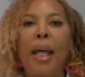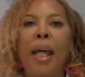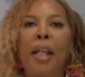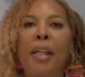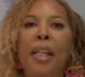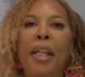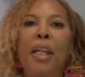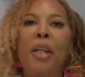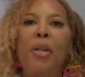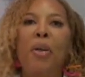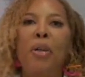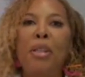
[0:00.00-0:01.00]
And they
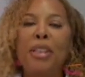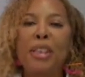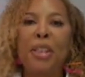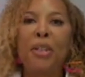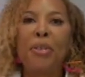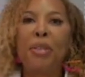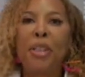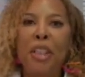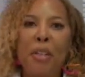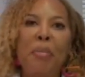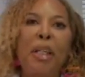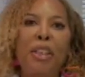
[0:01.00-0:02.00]
can also look
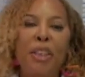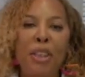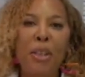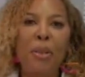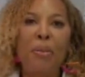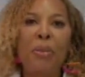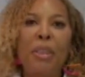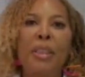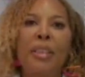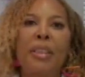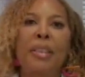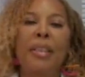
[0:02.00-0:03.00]
at my show, which
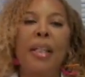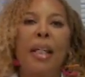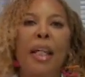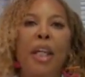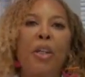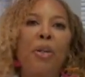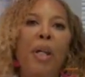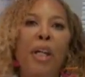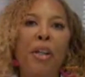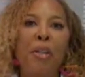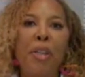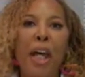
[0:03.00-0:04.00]
is Inner
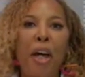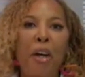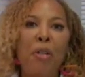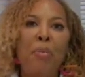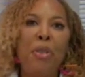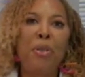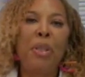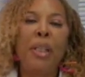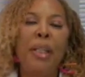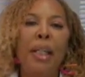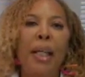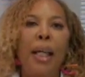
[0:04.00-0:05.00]
Health, Outer
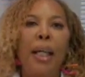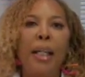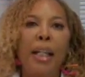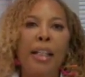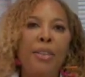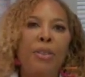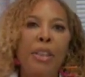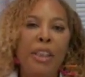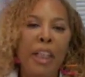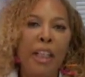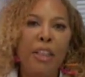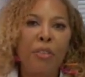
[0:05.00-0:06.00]
Beauty, and that's on
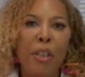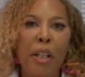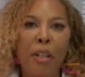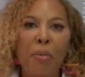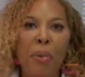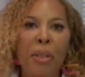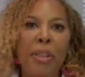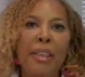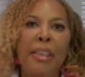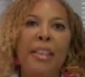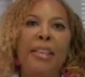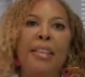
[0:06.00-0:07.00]
Change for Life,
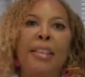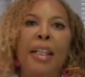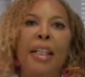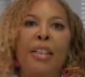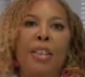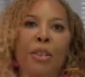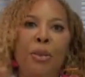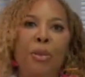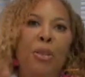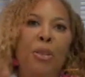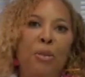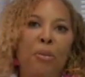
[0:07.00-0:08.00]
Wellness, and Aesthetics
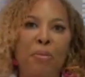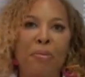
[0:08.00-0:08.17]
YouTube.